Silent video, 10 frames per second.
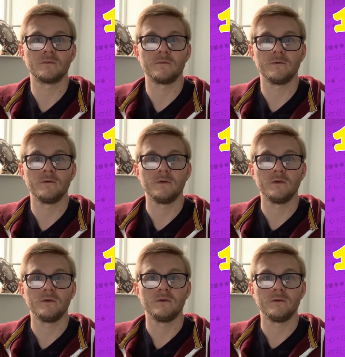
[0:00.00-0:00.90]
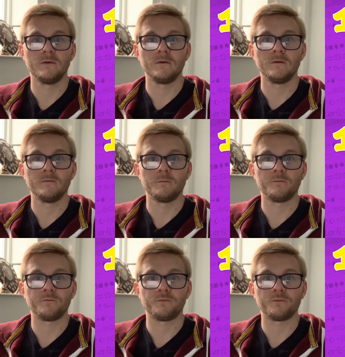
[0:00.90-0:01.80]

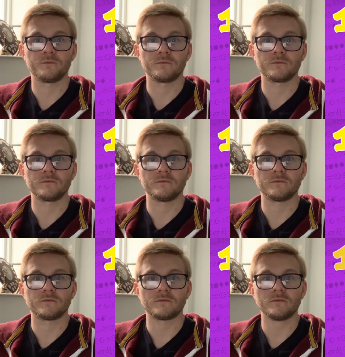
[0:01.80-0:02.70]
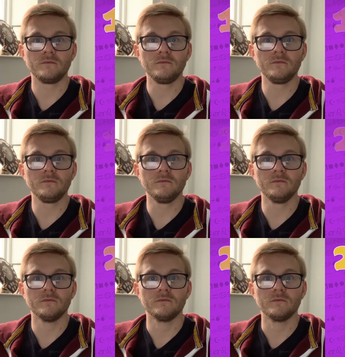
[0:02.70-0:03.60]

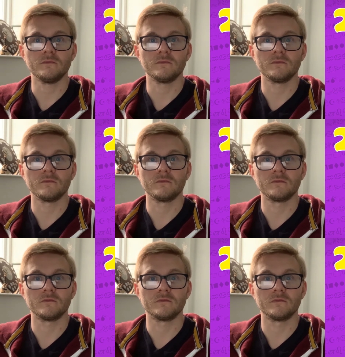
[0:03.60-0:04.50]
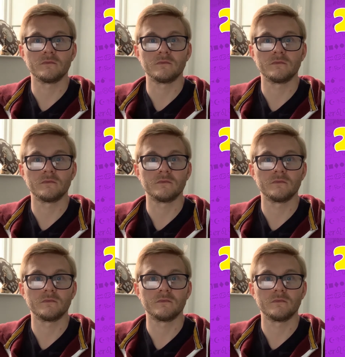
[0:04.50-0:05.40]

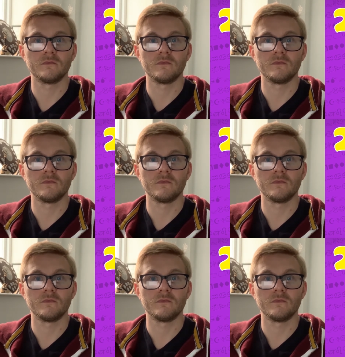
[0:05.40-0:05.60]
(no one is talking)